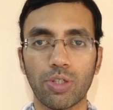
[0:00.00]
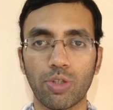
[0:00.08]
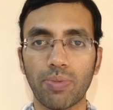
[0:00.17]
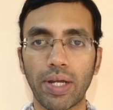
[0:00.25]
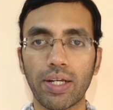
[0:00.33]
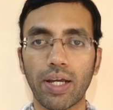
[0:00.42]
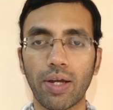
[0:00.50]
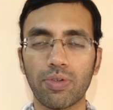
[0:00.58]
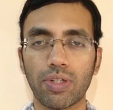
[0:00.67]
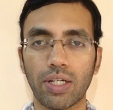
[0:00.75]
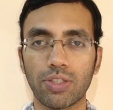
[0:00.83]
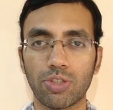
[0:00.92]
you might have
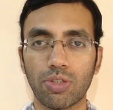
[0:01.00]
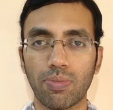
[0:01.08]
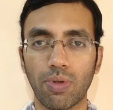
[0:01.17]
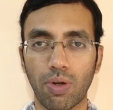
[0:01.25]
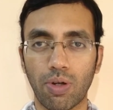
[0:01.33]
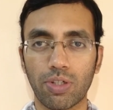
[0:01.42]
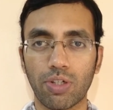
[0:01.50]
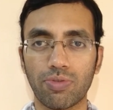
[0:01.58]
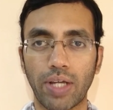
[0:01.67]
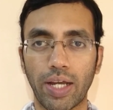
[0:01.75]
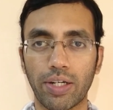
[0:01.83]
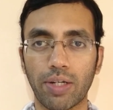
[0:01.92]
to consume lot of
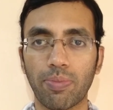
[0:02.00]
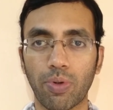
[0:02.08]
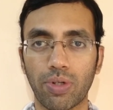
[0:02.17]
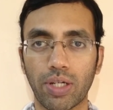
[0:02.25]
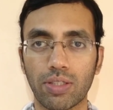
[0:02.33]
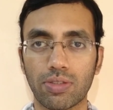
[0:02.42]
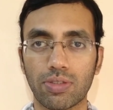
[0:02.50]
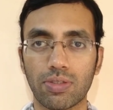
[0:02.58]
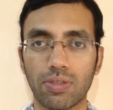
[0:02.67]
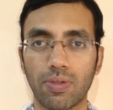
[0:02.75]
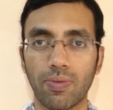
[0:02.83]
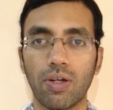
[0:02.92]
dietary proteins.
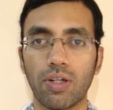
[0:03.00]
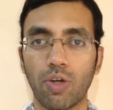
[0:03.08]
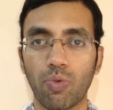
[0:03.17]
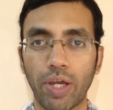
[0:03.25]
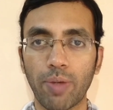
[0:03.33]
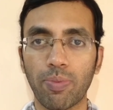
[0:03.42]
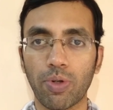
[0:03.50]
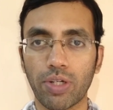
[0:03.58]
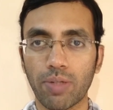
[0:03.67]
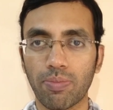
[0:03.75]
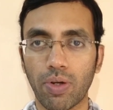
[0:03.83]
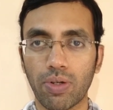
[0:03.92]
Now whey
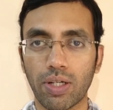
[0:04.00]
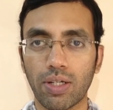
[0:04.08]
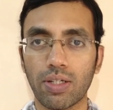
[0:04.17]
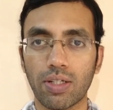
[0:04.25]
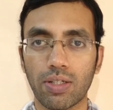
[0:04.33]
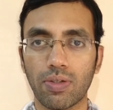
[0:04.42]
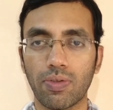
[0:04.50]
protein powder